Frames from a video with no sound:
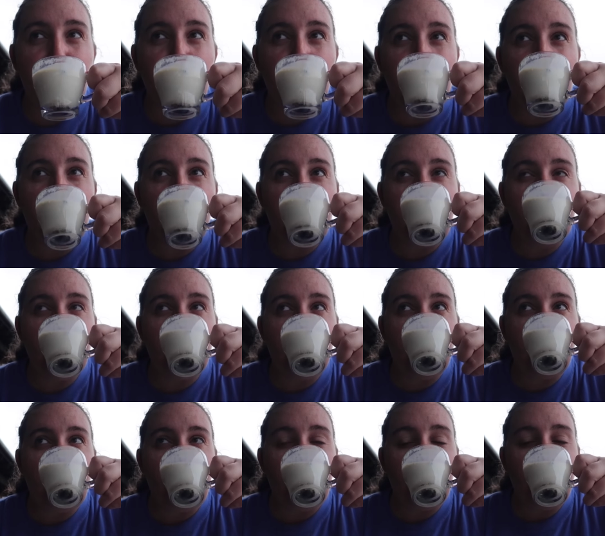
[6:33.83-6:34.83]

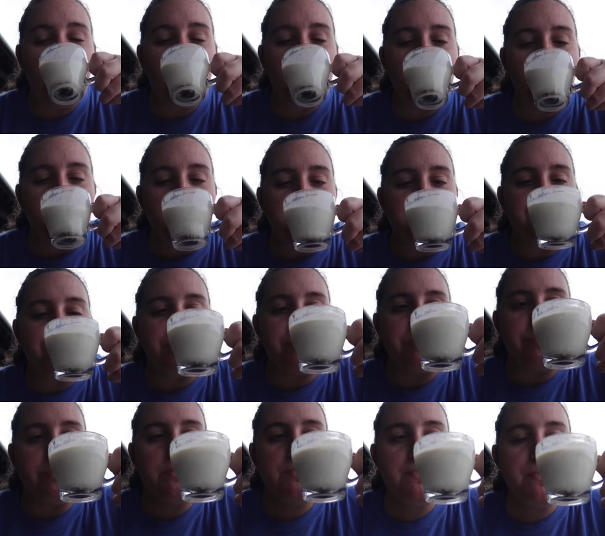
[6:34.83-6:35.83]

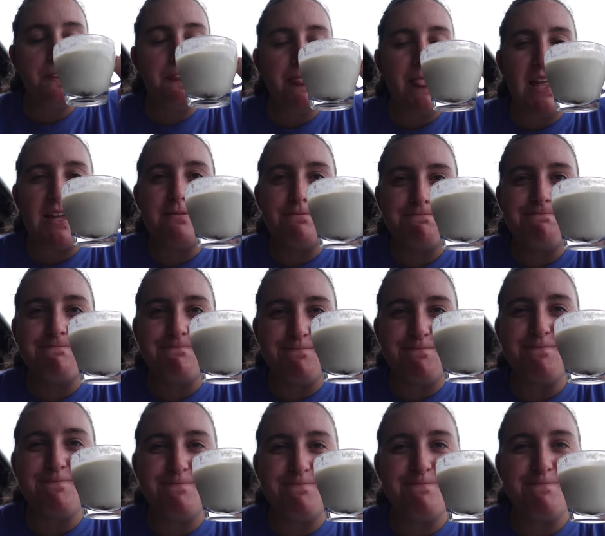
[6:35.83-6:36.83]

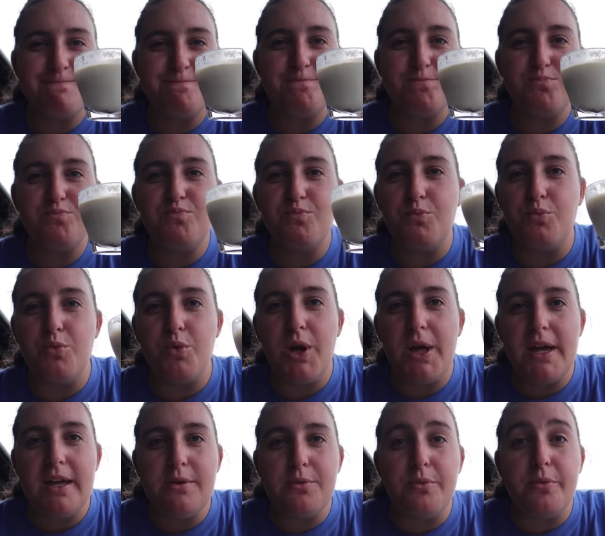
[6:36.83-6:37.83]

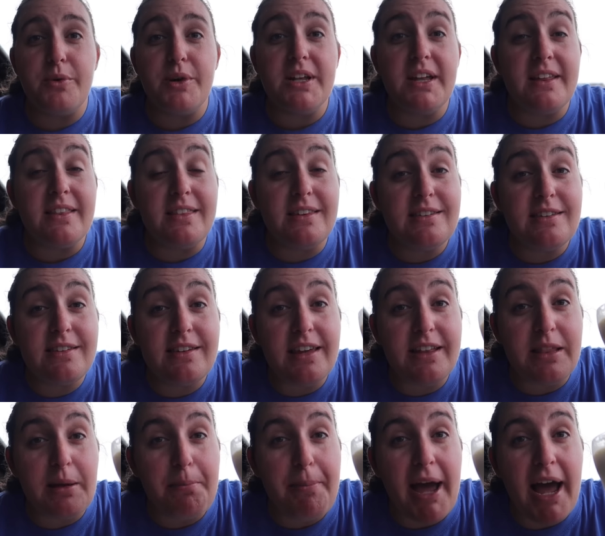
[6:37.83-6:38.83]
What is, this is
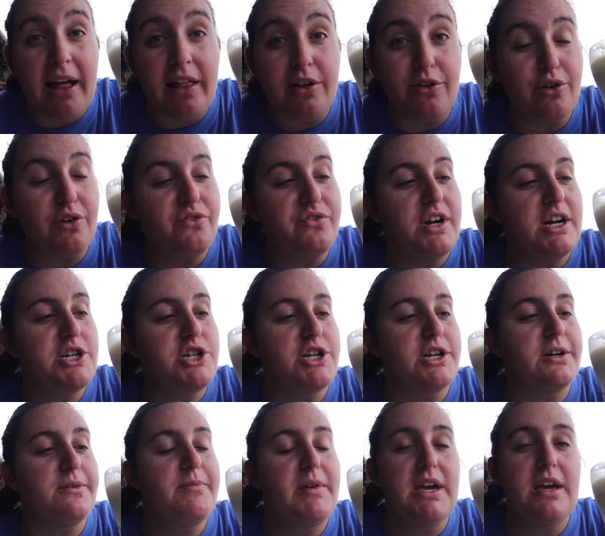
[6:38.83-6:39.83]
like the palate
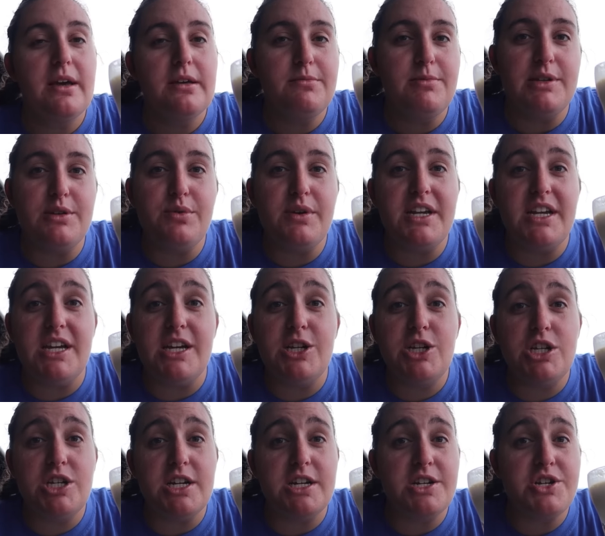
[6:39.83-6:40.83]
refresher. Between
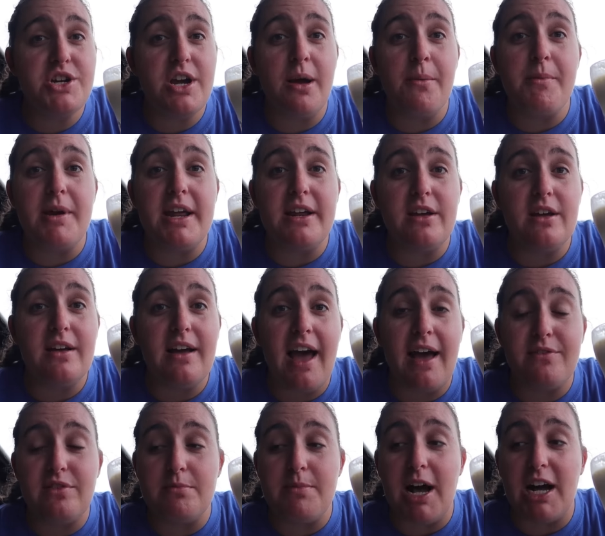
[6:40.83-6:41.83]
each dish, I'm gonna
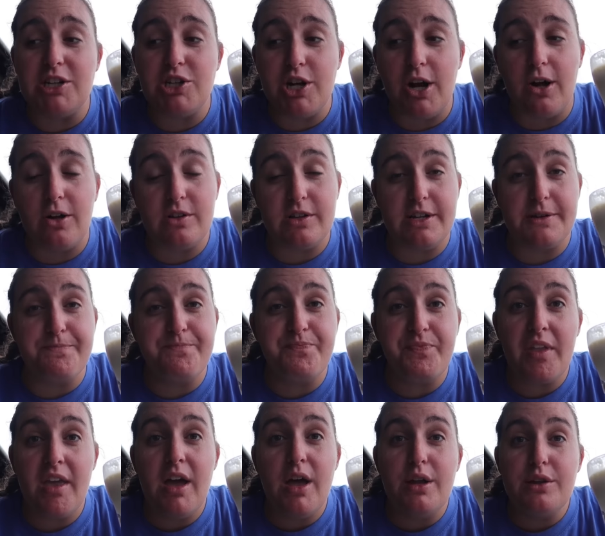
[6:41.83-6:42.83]
have some hot chocolate
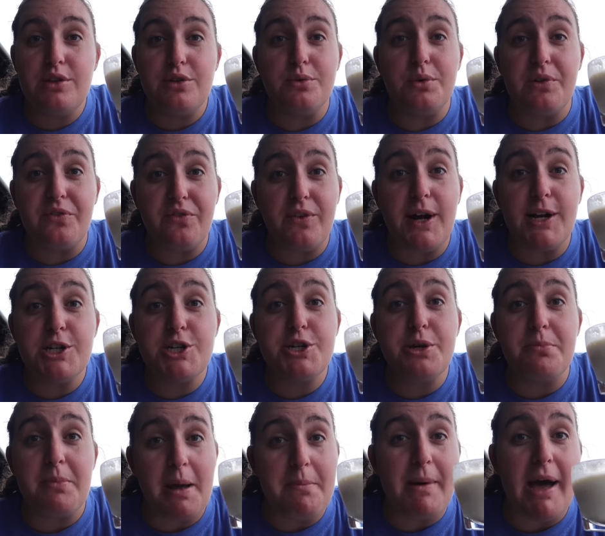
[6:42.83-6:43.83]
to refresh
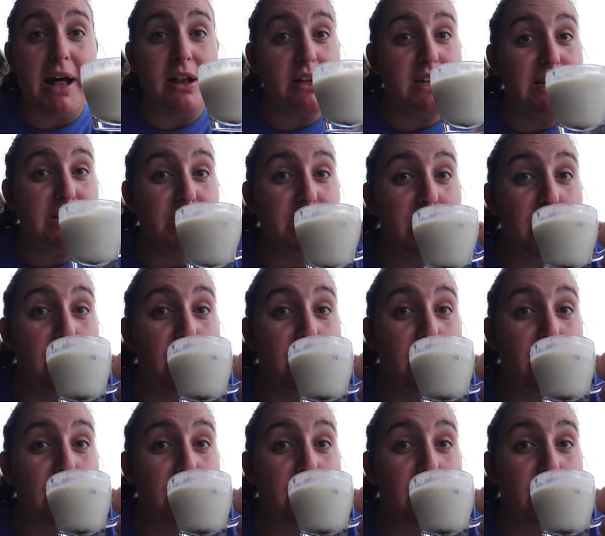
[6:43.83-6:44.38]
my palate.